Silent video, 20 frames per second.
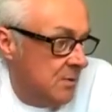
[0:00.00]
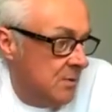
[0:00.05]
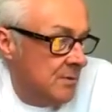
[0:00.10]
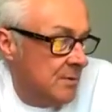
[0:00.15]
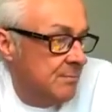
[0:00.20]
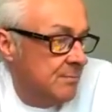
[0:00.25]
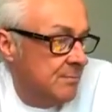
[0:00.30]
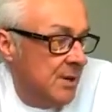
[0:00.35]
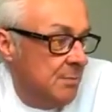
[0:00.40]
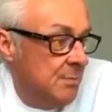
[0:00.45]

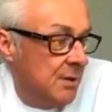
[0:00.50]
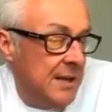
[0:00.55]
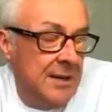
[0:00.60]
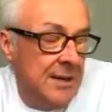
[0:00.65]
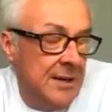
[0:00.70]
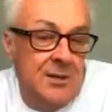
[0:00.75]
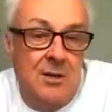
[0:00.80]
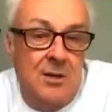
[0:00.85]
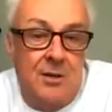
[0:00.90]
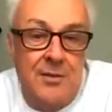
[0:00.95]
people
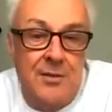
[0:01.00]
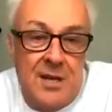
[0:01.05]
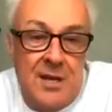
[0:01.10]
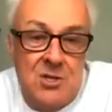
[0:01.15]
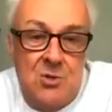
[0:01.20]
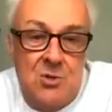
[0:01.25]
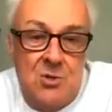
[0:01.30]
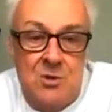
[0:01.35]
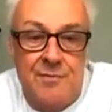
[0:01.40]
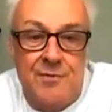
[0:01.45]
hadn't done that
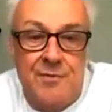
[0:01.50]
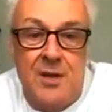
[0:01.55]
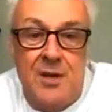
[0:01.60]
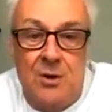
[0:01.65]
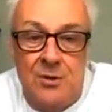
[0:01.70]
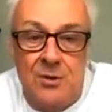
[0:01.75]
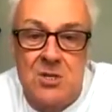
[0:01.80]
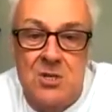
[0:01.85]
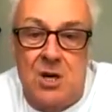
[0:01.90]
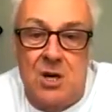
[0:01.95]
sort of thing
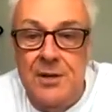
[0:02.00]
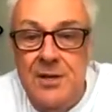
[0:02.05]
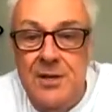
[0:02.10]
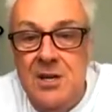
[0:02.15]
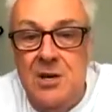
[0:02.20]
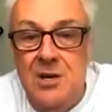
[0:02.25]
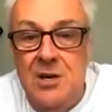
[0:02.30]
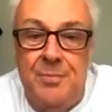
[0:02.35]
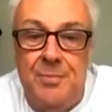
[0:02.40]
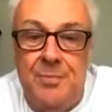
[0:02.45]
on tiny
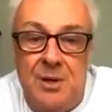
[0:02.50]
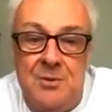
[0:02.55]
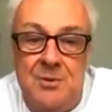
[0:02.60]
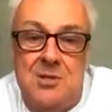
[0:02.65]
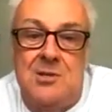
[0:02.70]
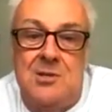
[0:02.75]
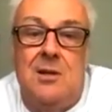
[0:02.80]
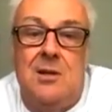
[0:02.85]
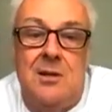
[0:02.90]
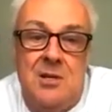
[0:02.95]

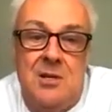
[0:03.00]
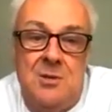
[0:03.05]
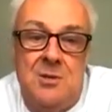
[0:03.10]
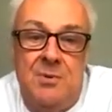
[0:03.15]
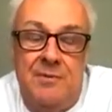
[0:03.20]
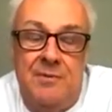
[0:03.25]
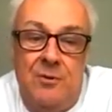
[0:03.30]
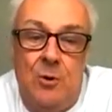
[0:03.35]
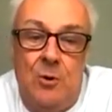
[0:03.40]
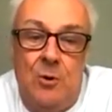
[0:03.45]
computers like this
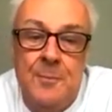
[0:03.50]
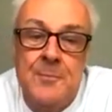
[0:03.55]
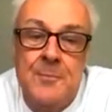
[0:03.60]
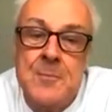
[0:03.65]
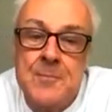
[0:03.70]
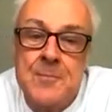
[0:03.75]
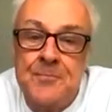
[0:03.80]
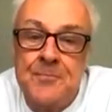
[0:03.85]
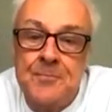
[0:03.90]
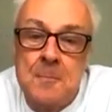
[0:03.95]
before.
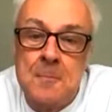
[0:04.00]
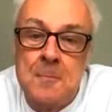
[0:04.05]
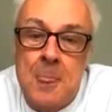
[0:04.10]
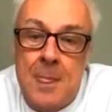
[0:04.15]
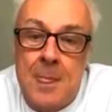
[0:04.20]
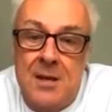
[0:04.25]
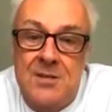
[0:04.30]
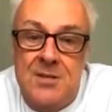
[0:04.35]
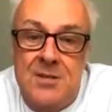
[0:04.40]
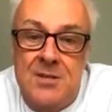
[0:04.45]

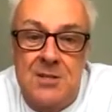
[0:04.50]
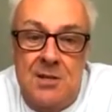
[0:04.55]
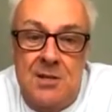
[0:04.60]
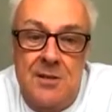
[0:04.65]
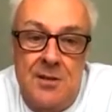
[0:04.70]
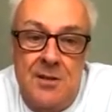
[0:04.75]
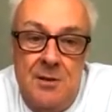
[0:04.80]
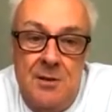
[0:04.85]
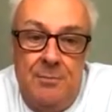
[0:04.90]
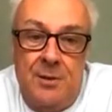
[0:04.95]
Essentially,
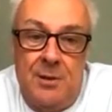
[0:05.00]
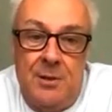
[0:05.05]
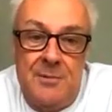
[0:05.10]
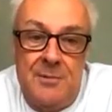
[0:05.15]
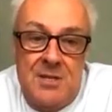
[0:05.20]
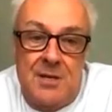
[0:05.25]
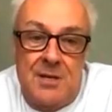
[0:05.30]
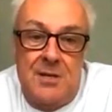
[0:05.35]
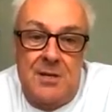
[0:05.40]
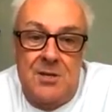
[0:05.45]
the
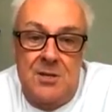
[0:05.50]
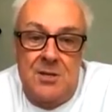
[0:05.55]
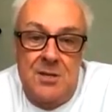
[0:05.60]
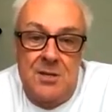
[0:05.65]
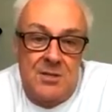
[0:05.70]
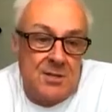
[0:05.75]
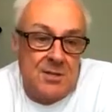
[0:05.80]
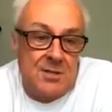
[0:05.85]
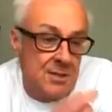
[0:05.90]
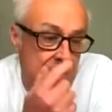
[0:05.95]
implementation
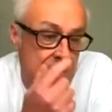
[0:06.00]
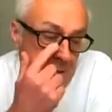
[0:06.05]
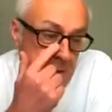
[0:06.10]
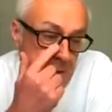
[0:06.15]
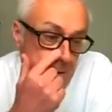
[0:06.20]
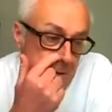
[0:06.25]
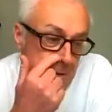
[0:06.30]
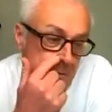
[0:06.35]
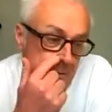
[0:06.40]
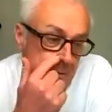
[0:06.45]
is
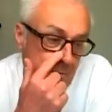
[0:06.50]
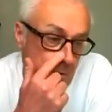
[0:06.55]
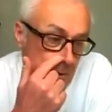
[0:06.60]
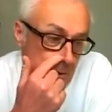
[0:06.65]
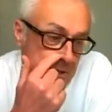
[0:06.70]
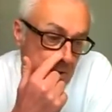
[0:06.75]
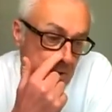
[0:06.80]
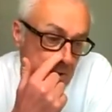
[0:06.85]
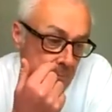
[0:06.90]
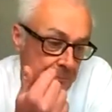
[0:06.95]
that you've got
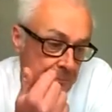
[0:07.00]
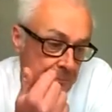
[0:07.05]
some